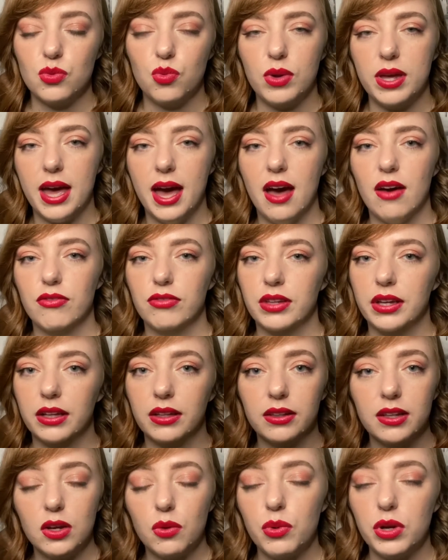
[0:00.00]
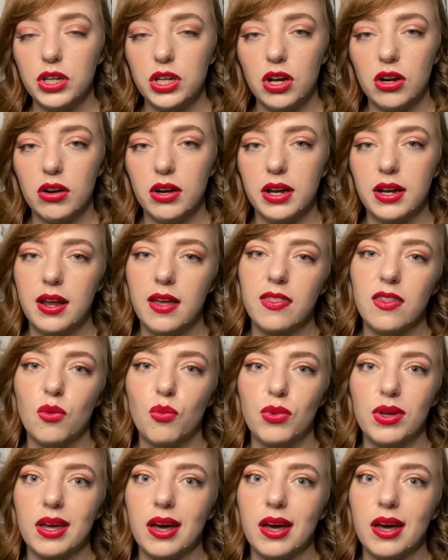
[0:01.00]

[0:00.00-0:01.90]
we have like liquid urine and then we